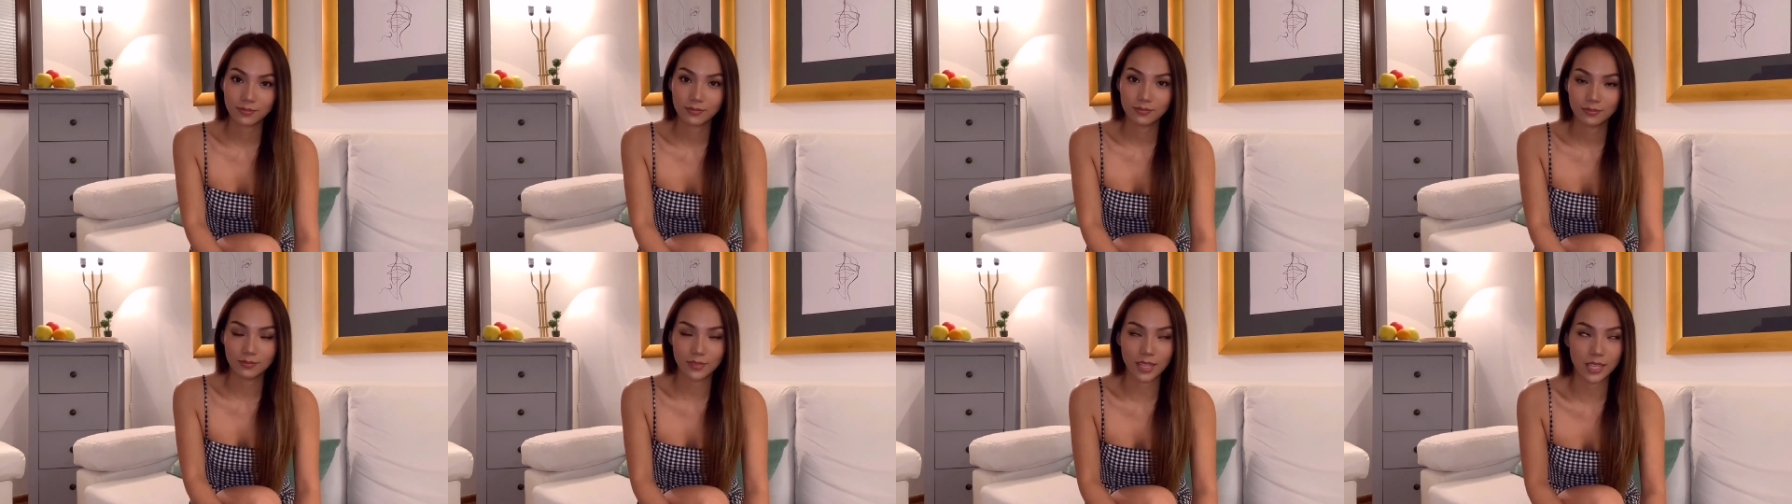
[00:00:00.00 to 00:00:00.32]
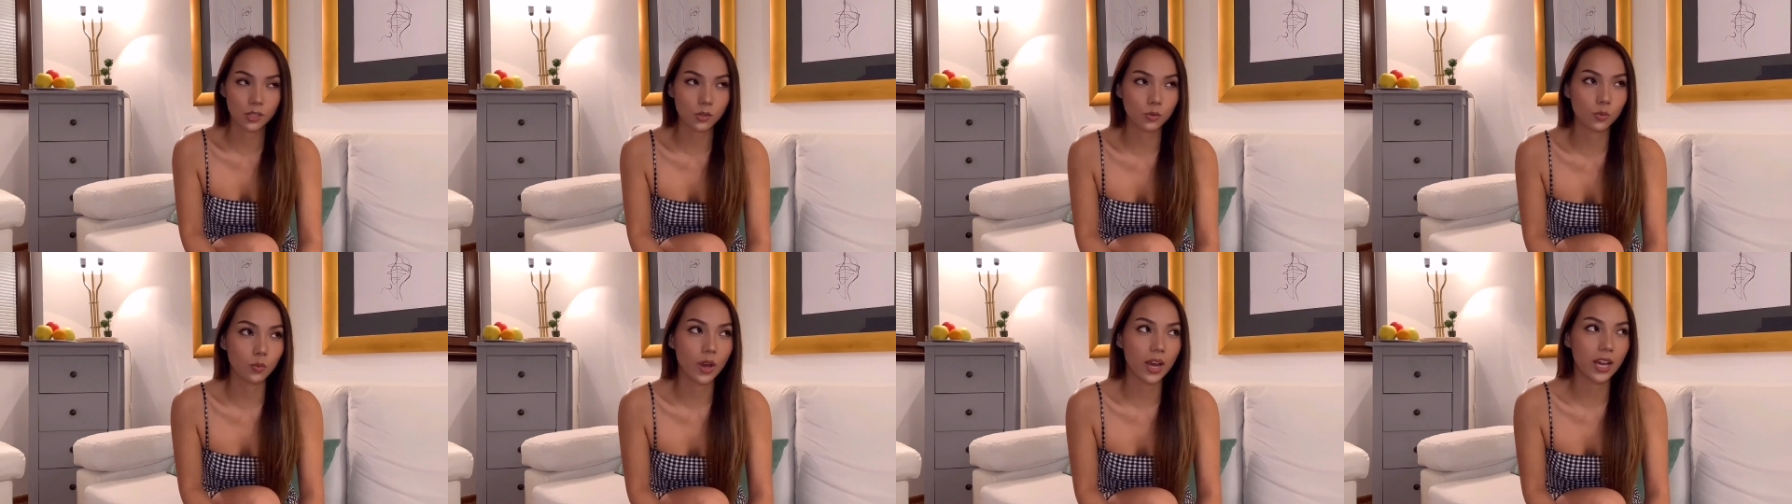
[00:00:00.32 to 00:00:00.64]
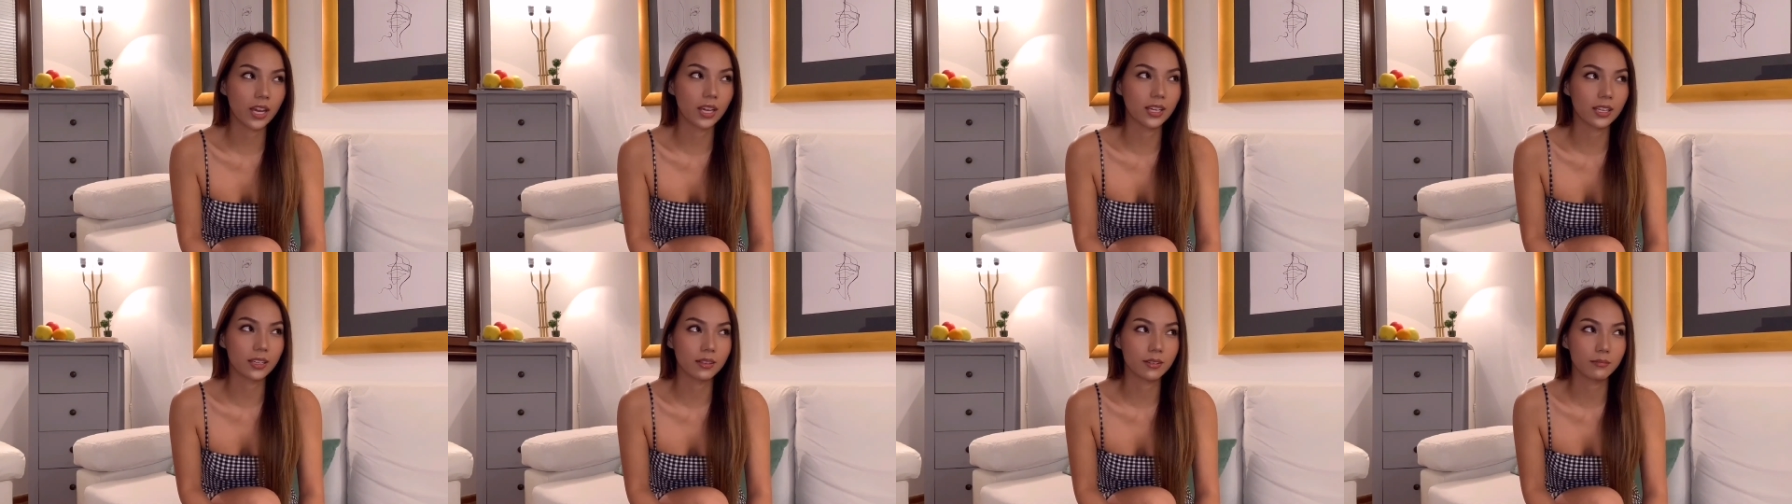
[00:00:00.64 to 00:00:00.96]
That's
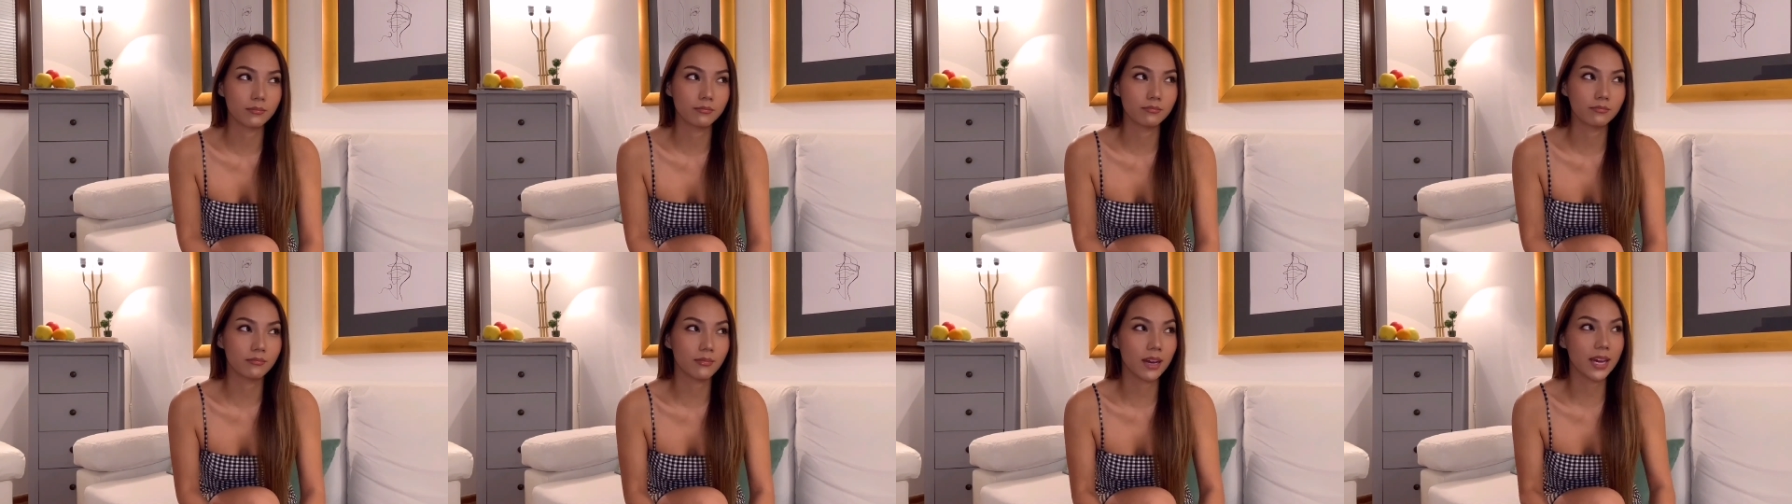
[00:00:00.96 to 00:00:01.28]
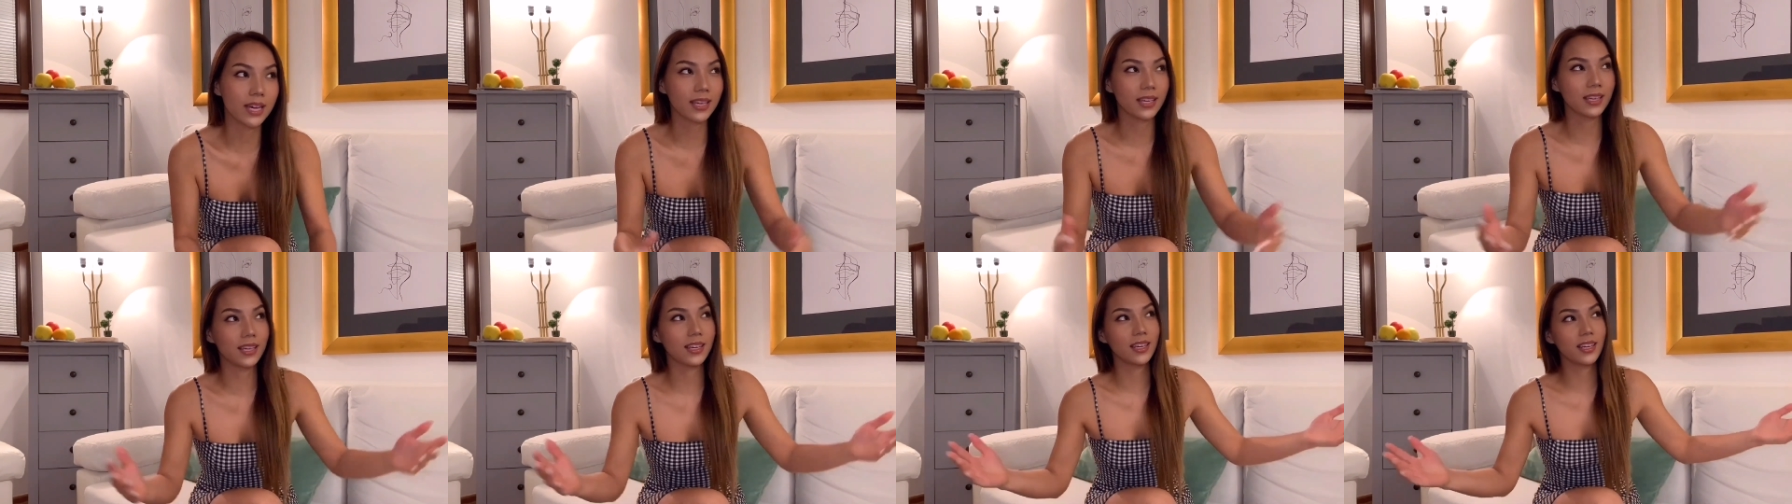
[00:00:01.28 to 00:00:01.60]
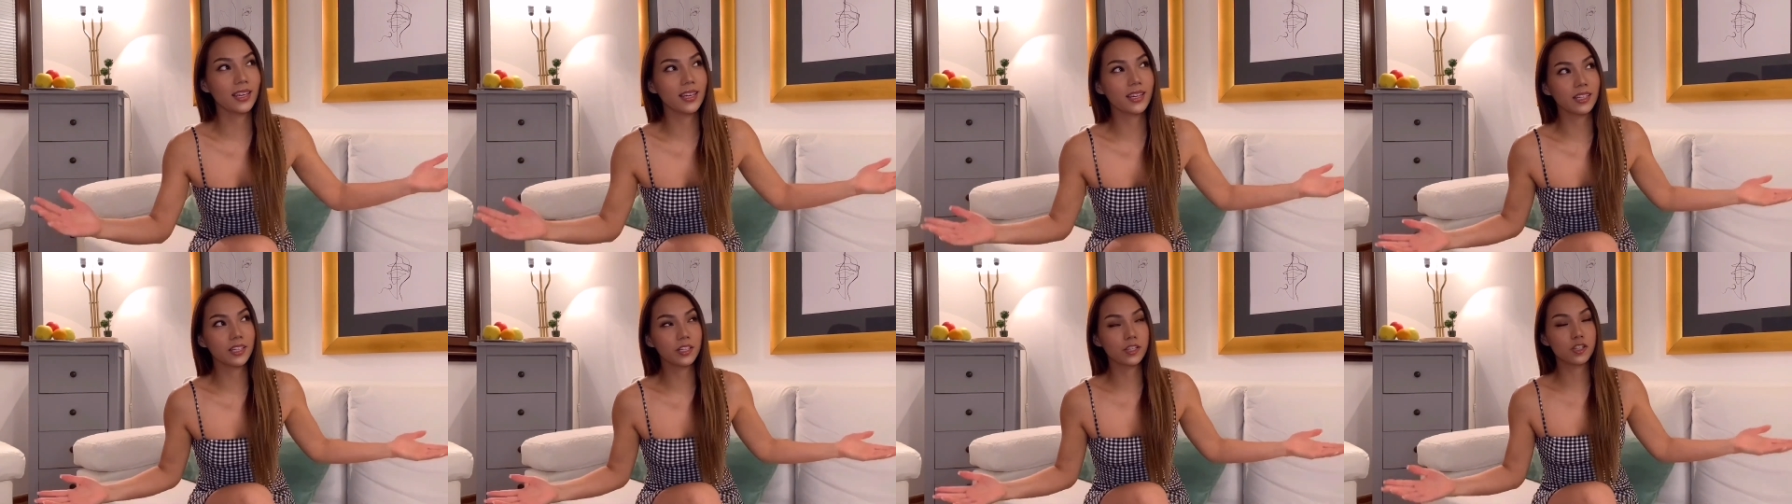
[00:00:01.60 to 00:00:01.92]
why my
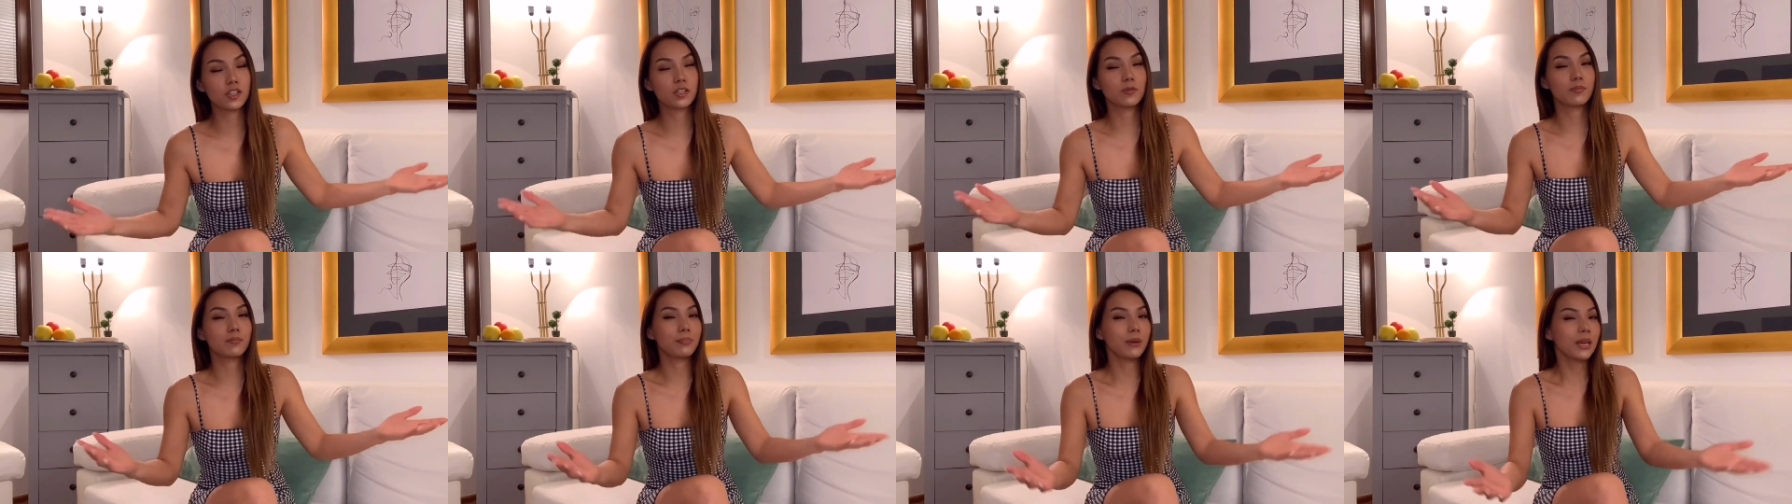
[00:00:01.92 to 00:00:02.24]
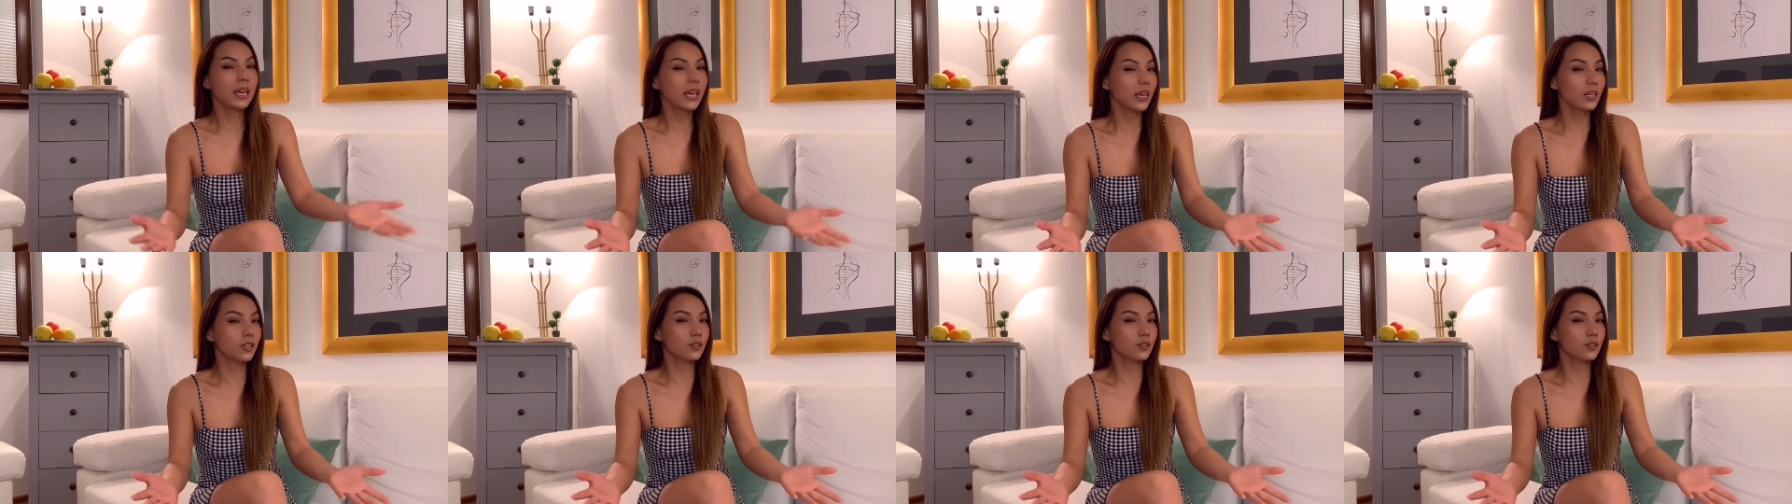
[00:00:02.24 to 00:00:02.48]
English speaking